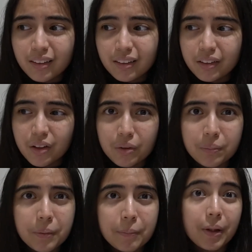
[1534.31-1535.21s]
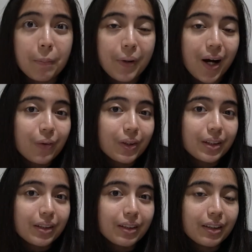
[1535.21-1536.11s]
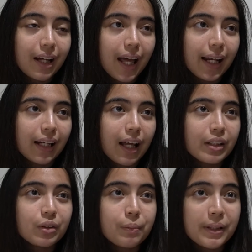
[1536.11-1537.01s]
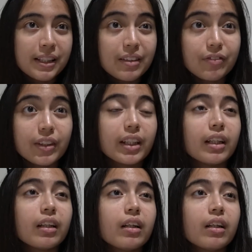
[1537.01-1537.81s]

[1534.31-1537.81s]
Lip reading: you know, people in power, and I used to believe in